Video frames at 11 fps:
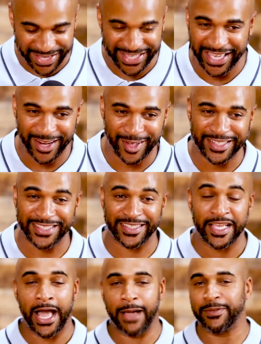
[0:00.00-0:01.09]
You got all listen.
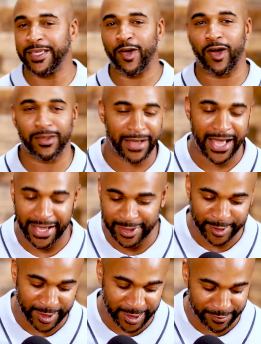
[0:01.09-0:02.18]
I'm getting all the behind the
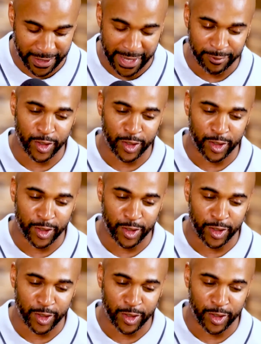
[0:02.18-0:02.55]
scenes vibe.